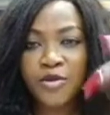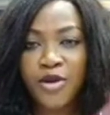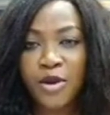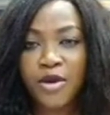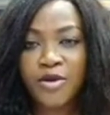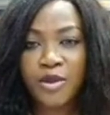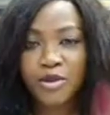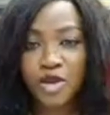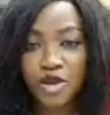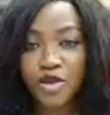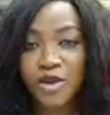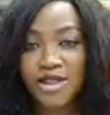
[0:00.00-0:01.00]
some form of
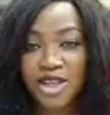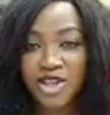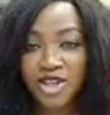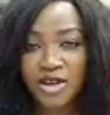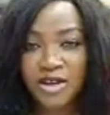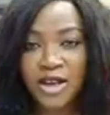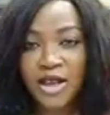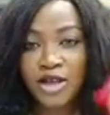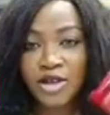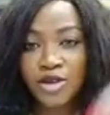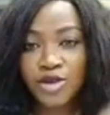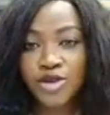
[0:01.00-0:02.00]
documentation
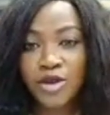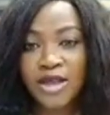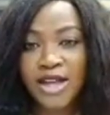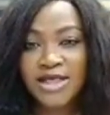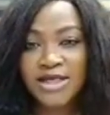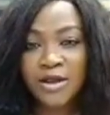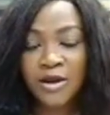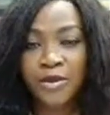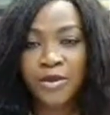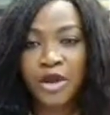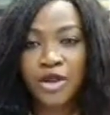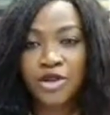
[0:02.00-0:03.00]
to show that
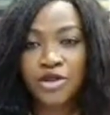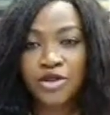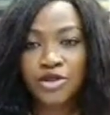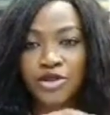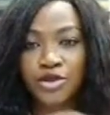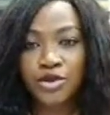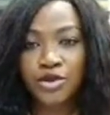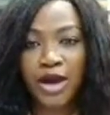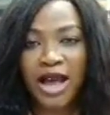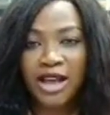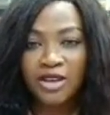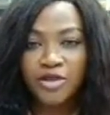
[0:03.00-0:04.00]

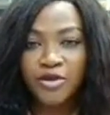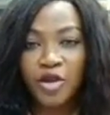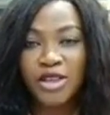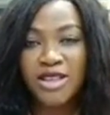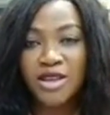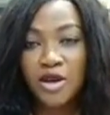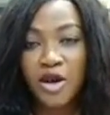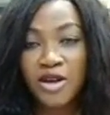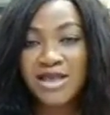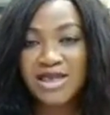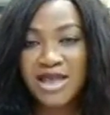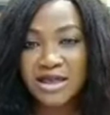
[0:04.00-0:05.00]
you've gotten the
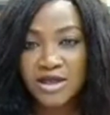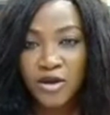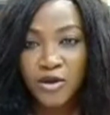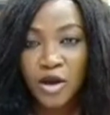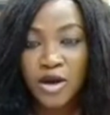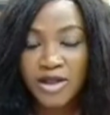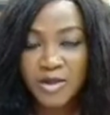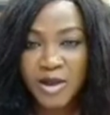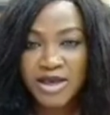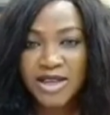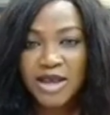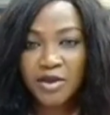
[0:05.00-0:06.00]
consent of your
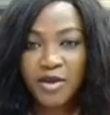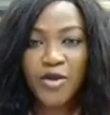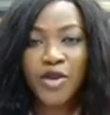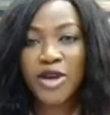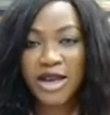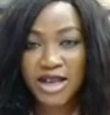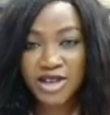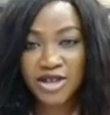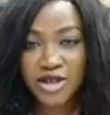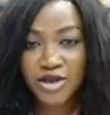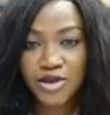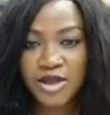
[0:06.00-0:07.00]
husband before you can
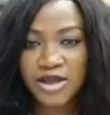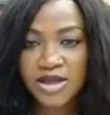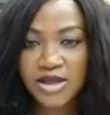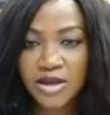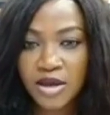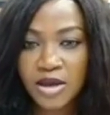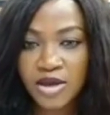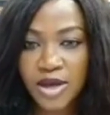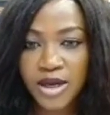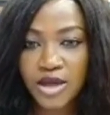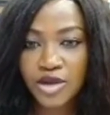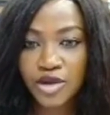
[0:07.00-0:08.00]
actually do this.
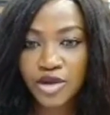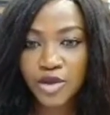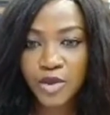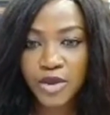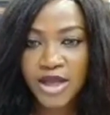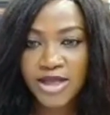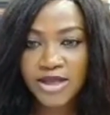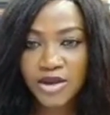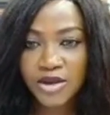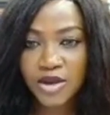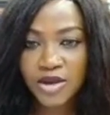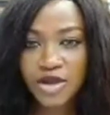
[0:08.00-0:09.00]
So I need you to put
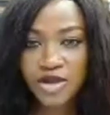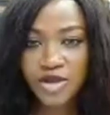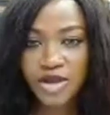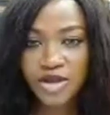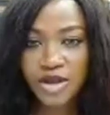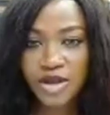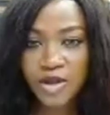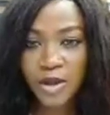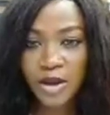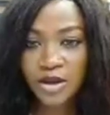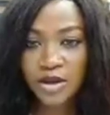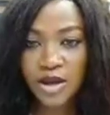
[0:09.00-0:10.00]
that into consideration
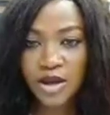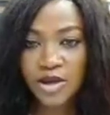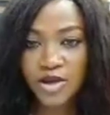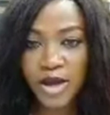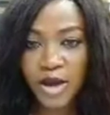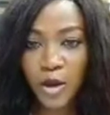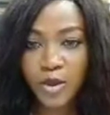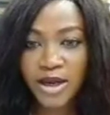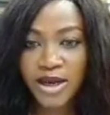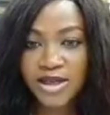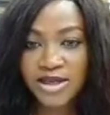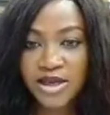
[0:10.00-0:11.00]
as well. So I
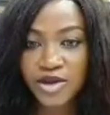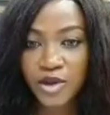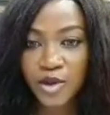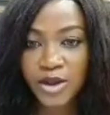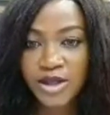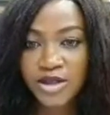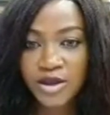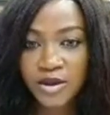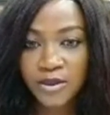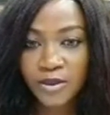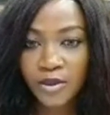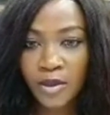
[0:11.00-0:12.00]
hope that answers your
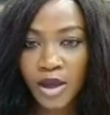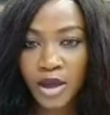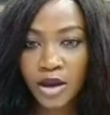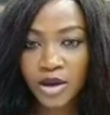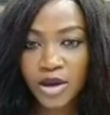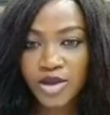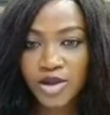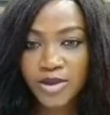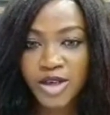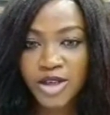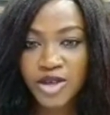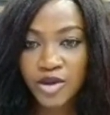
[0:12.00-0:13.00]
question. Okay,
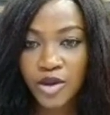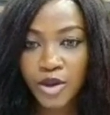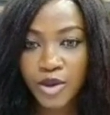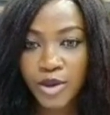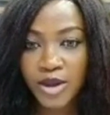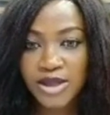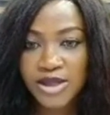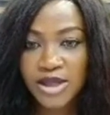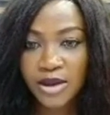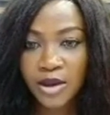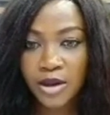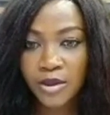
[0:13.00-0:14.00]
so I'm trying to go through and
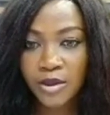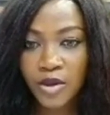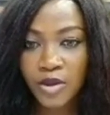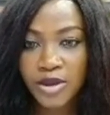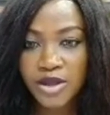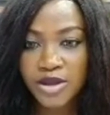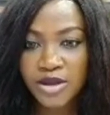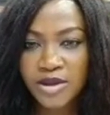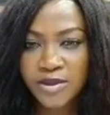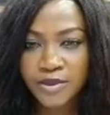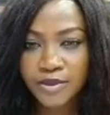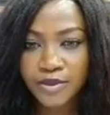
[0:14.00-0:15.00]
see more
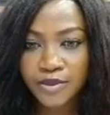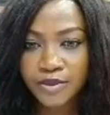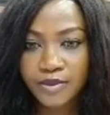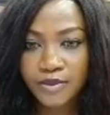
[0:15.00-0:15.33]
questions.